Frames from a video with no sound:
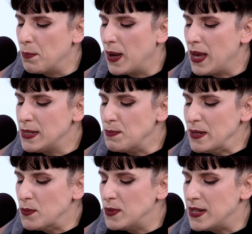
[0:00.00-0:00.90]

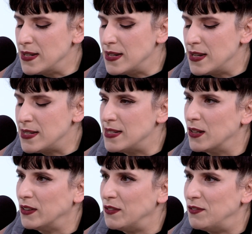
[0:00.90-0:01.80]
husband didn't
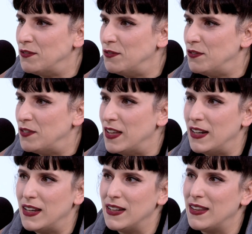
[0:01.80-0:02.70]
necessarily
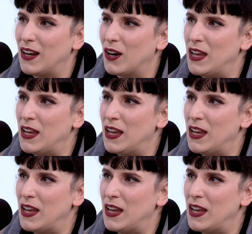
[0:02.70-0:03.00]
fit in there.